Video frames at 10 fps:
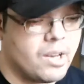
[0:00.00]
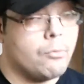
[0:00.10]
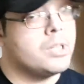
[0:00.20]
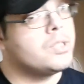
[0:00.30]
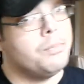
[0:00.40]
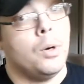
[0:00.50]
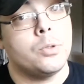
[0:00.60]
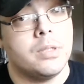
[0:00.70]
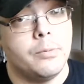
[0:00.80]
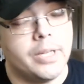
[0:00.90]
which
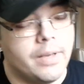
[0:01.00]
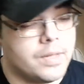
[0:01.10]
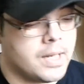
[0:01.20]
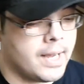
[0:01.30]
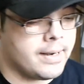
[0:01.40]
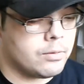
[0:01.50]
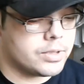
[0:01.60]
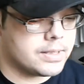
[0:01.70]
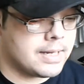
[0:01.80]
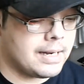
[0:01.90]
supposedly would give it 9
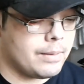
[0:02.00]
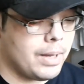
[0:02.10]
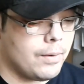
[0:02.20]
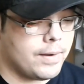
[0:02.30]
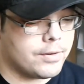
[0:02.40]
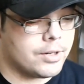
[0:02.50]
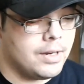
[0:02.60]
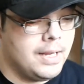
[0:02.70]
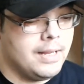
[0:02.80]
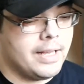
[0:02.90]
hours of time. However,
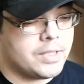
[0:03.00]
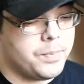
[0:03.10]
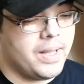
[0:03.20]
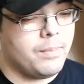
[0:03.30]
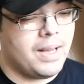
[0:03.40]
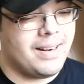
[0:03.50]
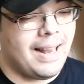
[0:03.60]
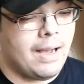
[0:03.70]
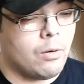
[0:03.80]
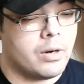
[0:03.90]
it's been about an
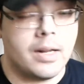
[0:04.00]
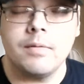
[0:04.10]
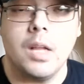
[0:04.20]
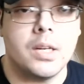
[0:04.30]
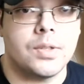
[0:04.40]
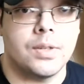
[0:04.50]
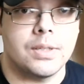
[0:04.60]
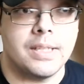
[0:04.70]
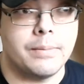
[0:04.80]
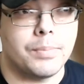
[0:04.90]
hour and I've lost
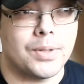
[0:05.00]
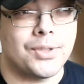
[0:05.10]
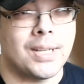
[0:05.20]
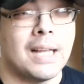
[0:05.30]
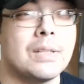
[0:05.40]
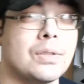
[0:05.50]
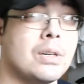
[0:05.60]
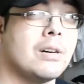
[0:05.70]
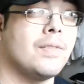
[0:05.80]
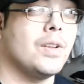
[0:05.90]
13%.
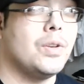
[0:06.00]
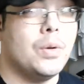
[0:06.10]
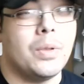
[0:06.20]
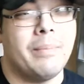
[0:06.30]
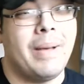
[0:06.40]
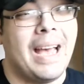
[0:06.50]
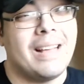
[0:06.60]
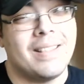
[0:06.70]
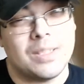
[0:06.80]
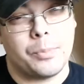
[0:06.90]
So if you do the
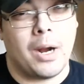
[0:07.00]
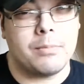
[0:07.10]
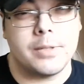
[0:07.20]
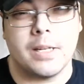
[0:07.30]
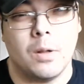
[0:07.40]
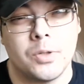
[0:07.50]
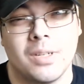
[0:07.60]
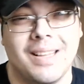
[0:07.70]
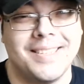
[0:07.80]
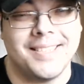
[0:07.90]
math, it's probably closer to
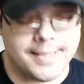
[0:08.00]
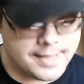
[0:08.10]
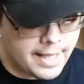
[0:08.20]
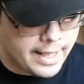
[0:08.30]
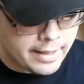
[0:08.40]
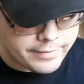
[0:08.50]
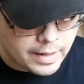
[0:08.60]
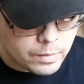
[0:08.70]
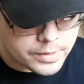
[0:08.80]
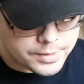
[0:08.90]
like 6.5
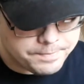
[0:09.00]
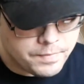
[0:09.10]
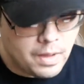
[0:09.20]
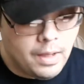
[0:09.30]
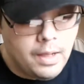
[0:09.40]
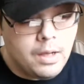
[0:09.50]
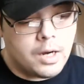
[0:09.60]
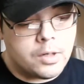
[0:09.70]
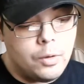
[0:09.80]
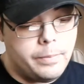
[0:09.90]
hours.
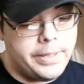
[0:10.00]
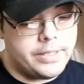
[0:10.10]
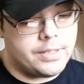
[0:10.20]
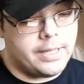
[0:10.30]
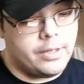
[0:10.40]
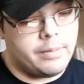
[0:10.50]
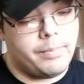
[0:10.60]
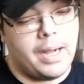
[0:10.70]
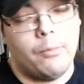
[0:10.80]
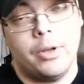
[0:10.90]
A cool piece that you could
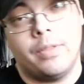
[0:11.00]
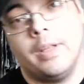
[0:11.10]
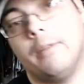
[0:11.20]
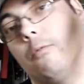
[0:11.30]
buy with it